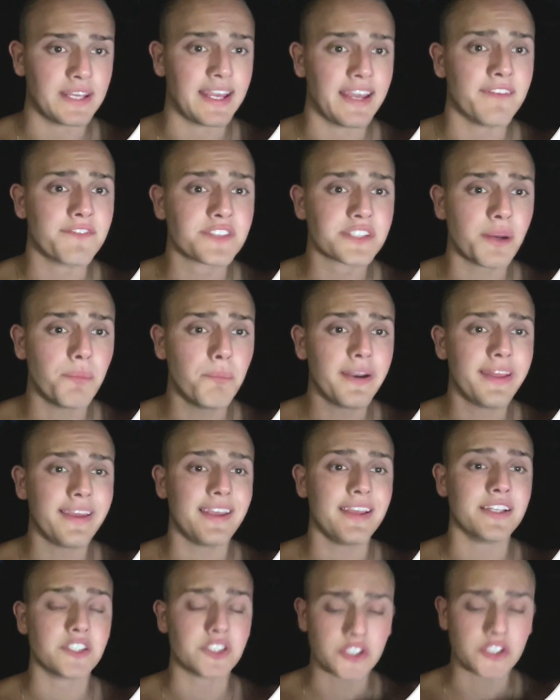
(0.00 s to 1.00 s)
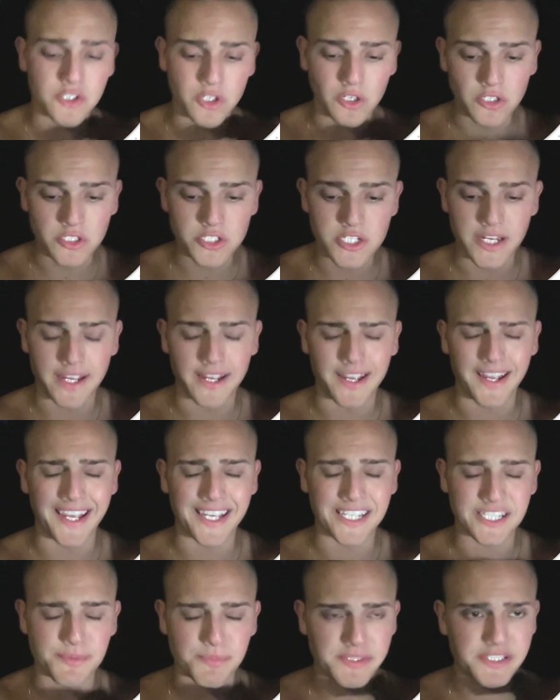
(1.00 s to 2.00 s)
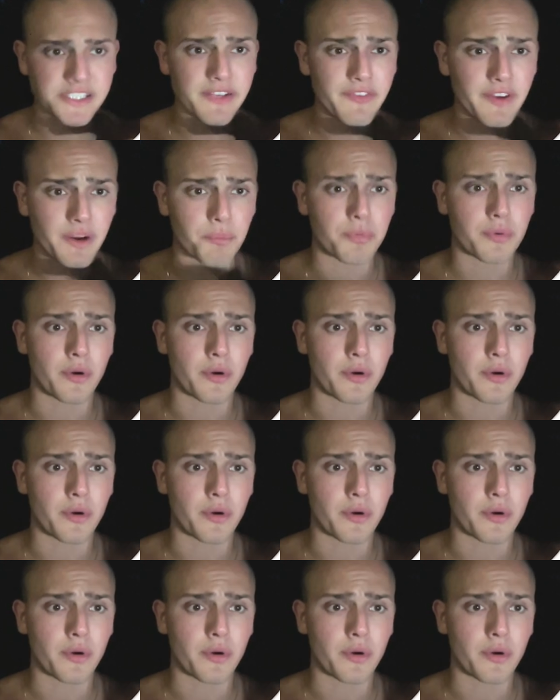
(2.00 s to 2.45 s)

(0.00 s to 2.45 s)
If somebody is searching a specific